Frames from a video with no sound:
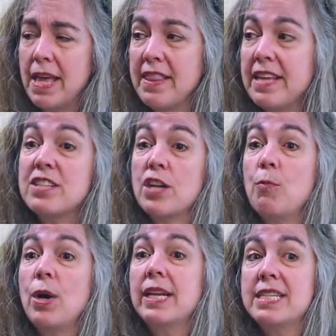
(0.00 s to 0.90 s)
And then
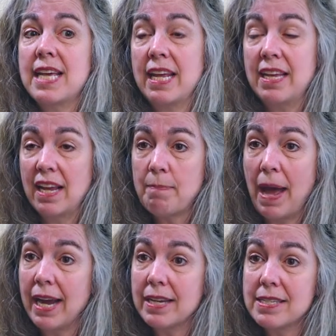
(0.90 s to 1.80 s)
someone is getting
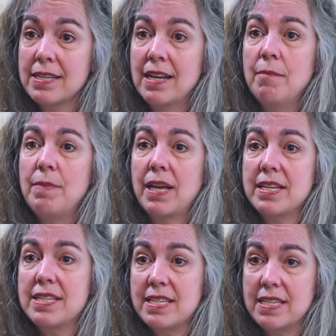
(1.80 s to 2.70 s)
kickbacks
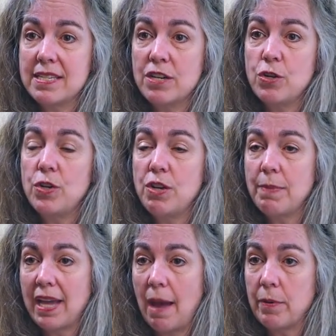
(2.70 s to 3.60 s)
because this is the new
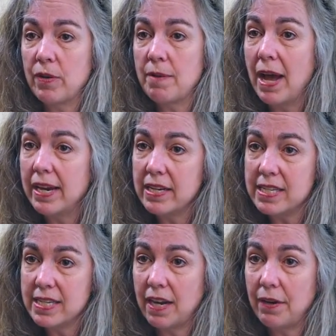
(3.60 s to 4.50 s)
human capital commodity
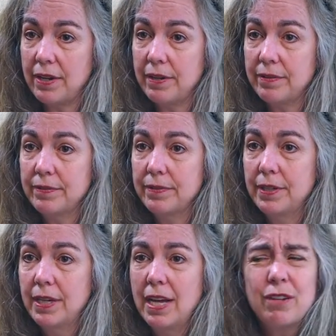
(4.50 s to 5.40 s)
scenario.
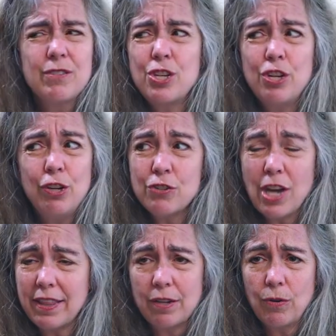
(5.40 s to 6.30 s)
There's huge
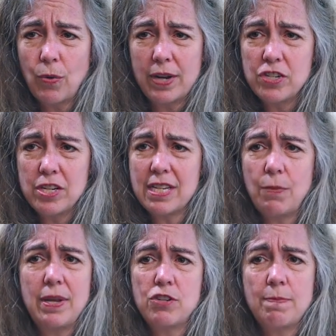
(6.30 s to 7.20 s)
ethical questions that
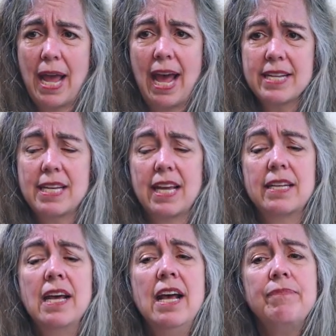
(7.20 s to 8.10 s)
we should be asking.
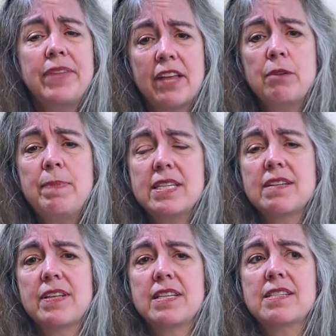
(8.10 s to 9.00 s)
And the other piece
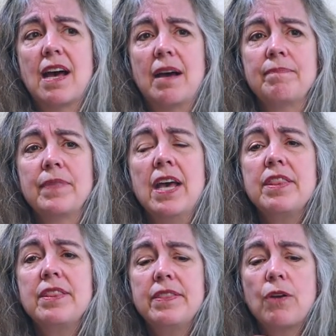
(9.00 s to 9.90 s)
of this, um,
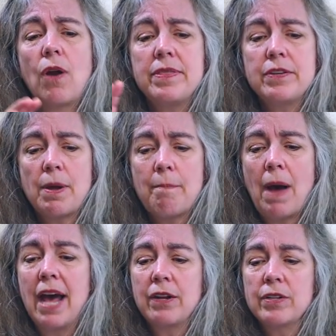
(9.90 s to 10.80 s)
there are, there's a
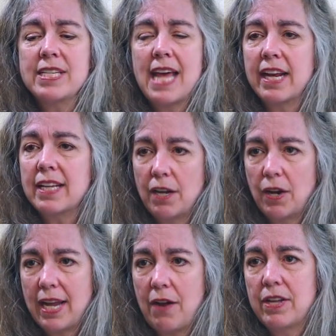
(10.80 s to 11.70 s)
model, Santa
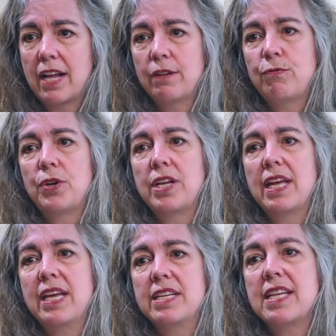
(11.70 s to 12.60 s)
Clara County, California
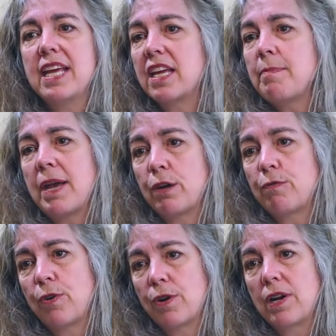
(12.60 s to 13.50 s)
is the incubator
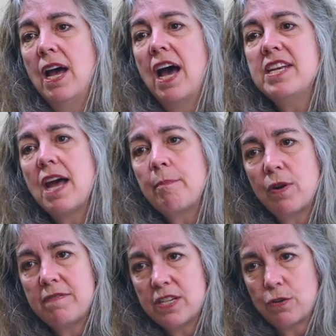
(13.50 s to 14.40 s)
for a number
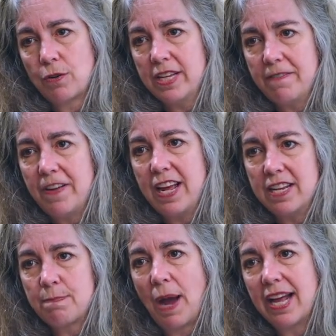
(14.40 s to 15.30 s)
of these early
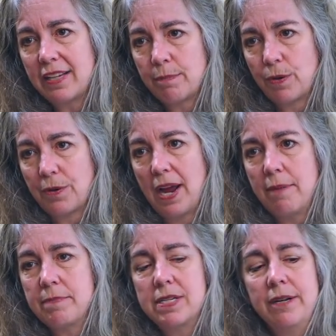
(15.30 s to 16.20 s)
phase pilot
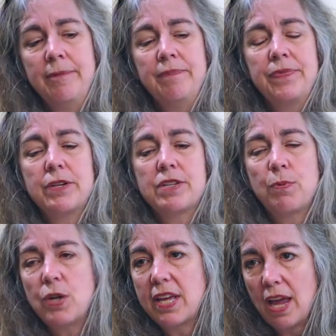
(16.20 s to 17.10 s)
programs. There's a
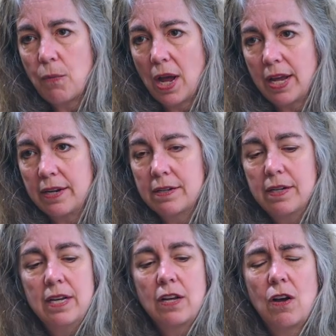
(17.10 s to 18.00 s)
pre-K one
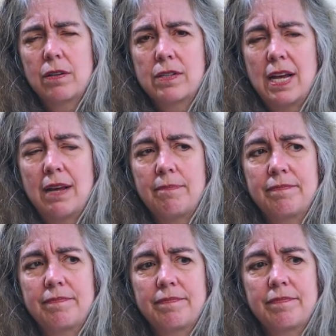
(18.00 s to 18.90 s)
called um,